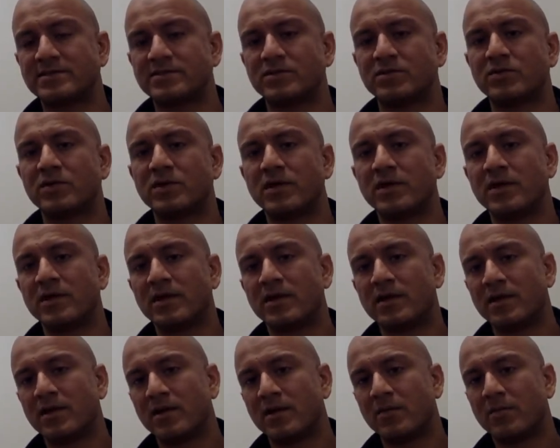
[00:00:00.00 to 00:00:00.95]
So,
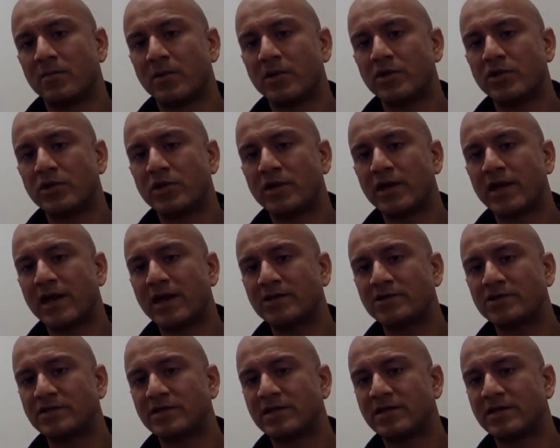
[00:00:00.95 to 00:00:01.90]
but you can
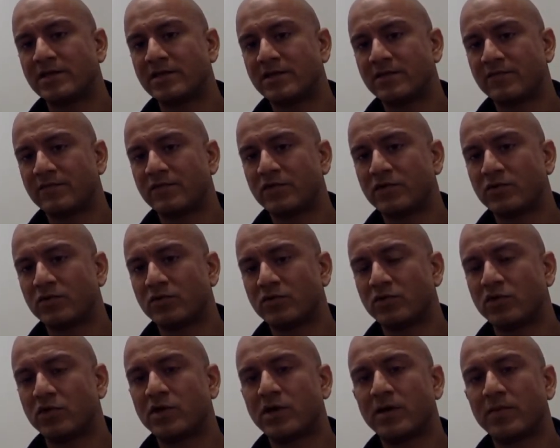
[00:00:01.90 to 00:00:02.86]
actually, if you
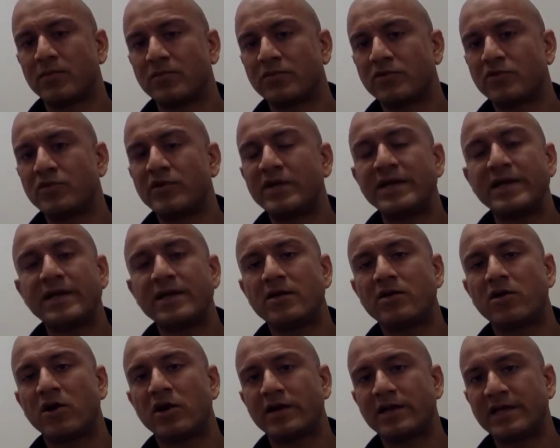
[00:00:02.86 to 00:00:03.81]
look up 3D
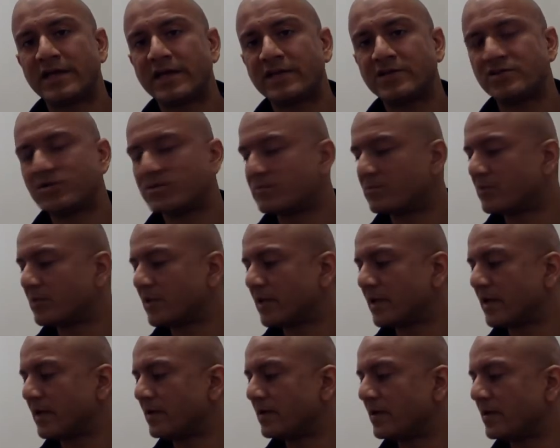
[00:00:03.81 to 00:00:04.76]
Cartesian
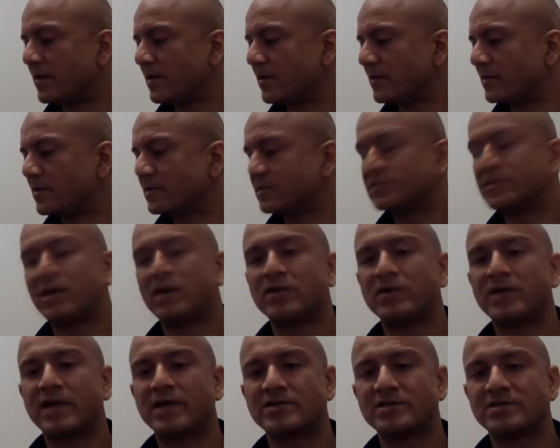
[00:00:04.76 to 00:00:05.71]
plane, this is how
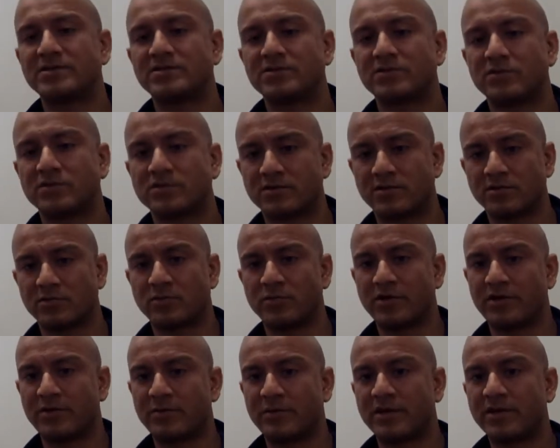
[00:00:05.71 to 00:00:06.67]
they actually, it looks a little
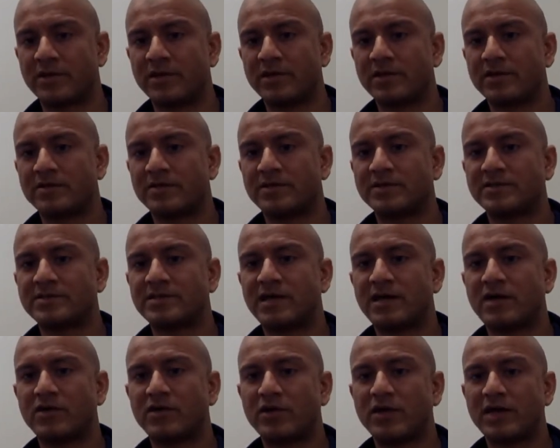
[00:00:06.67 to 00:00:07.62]
weird, but this is
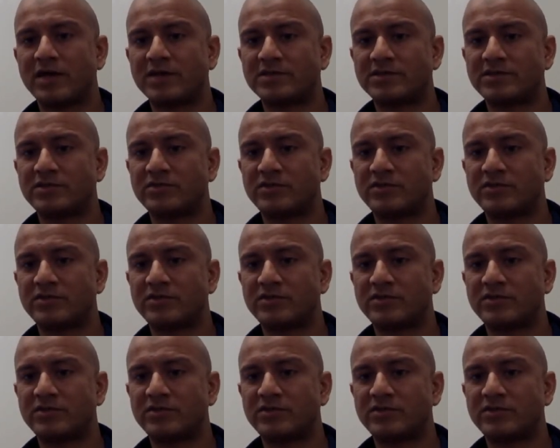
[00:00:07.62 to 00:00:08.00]
how he actually